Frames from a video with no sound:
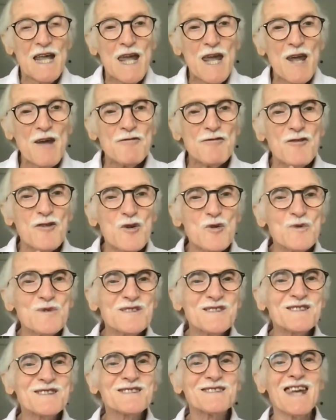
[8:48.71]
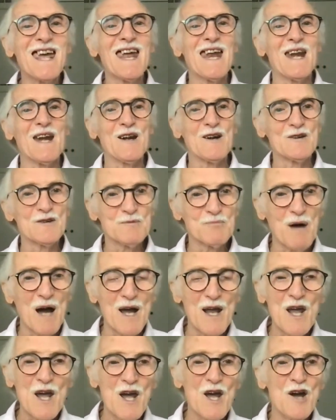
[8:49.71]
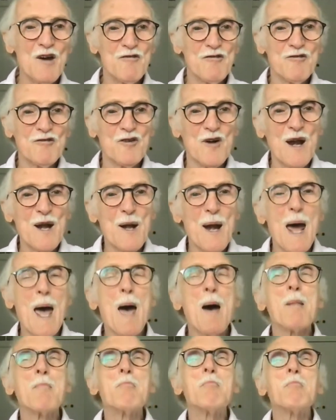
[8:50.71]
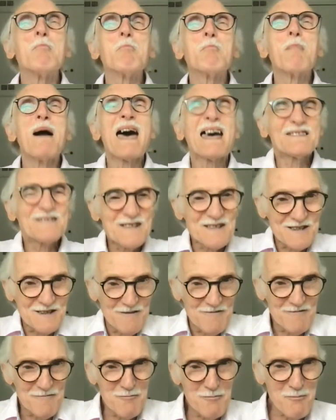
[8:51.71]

If you send by air freight a massive